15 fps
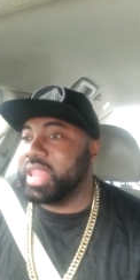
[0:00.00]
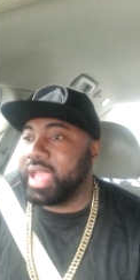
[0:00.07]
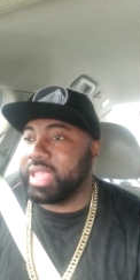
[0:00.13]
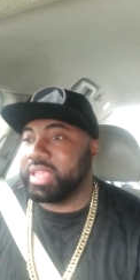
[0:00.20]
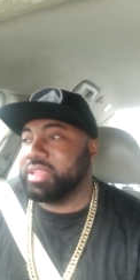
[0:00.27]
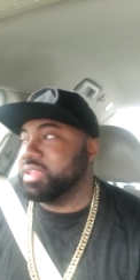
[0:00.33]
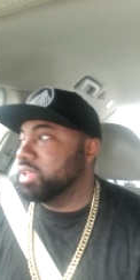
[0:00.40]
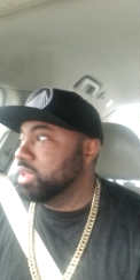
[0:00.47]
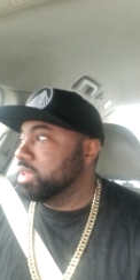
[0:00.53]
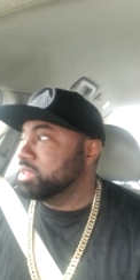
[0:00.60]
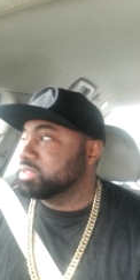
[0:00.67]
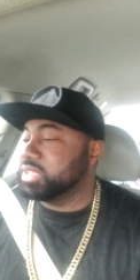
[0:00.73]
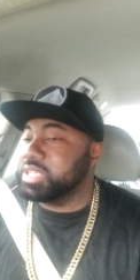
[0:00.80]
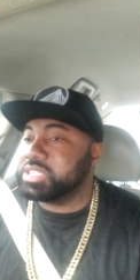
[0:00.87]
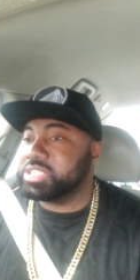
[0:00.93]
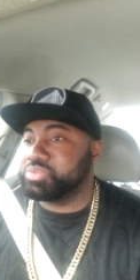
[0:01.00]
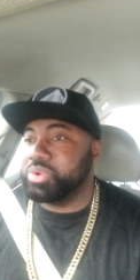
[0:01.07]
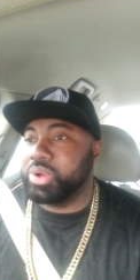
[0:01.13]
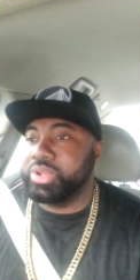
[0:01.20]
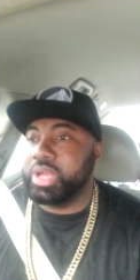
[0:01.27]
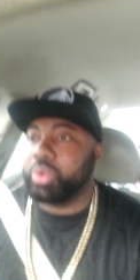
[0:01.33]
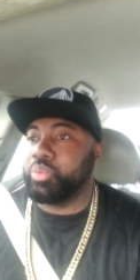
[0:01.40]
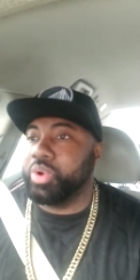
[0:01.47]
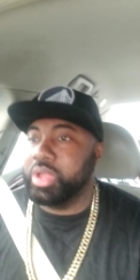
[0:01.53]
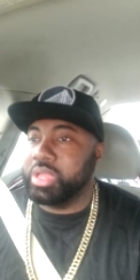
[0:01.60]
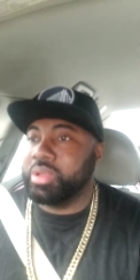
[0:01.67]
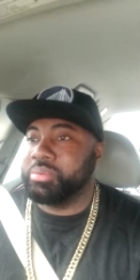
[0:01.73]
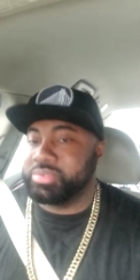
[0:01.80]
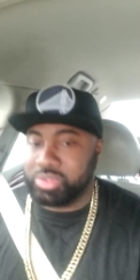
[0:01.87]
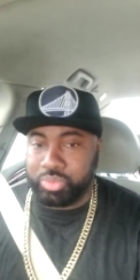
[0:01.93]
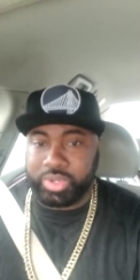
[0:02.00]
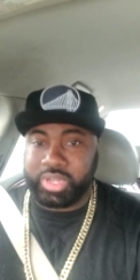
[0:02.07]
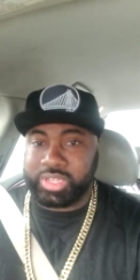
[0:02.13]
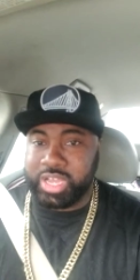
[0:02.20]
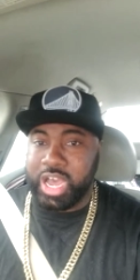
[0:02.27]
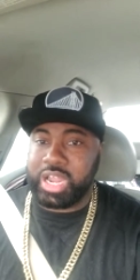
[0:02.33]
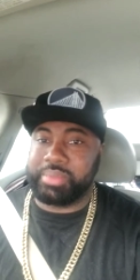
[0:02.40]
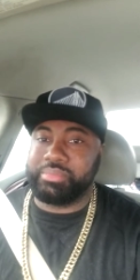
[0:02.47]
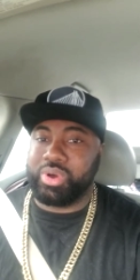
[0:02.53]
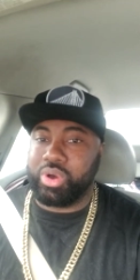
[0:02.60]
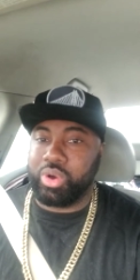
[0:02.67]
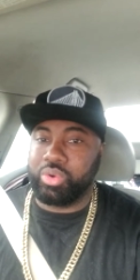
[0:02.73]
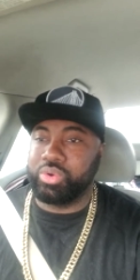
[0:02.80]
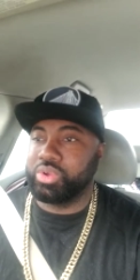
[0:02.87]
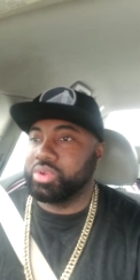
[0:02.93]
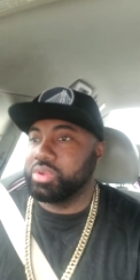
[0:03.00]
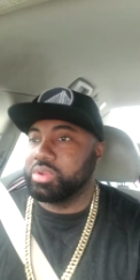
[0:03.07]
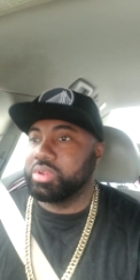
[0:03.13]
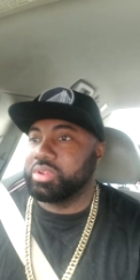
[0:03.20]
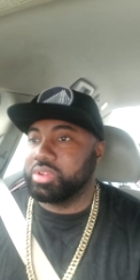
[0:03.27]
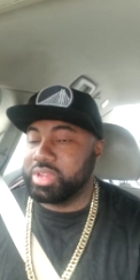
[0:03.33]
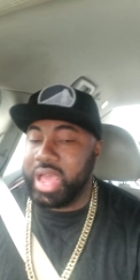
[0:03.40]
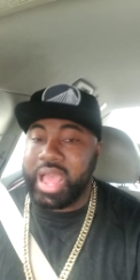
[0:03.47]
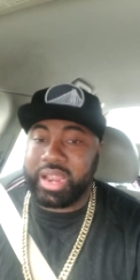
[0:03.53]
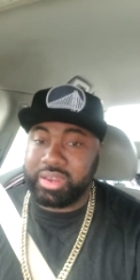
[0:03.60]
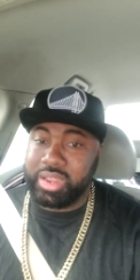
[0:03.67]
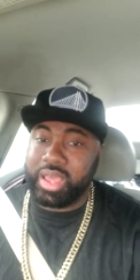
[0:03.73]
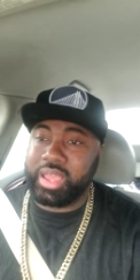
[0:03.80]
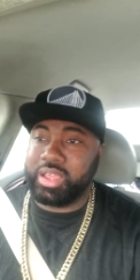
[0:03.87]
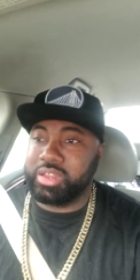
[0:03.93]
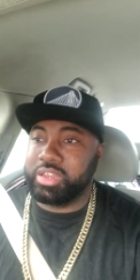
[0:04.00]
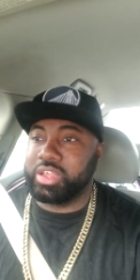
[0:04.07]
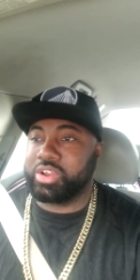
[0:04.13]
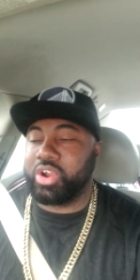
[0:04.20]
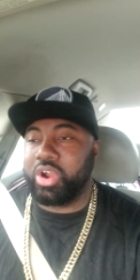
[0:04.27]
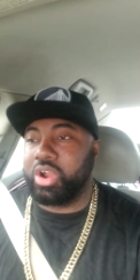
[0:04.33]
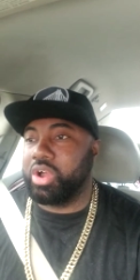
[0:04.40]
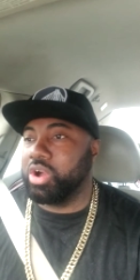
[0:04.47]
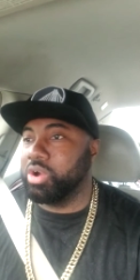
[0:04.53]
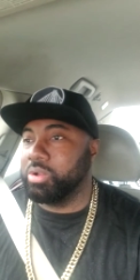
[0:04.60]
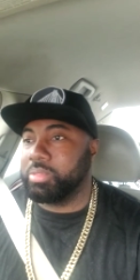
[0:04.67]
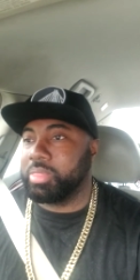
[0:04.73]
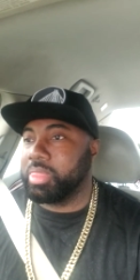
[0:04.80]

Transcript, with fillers: Like this is Roeneil Williams with a condom on, not nothing in the girl,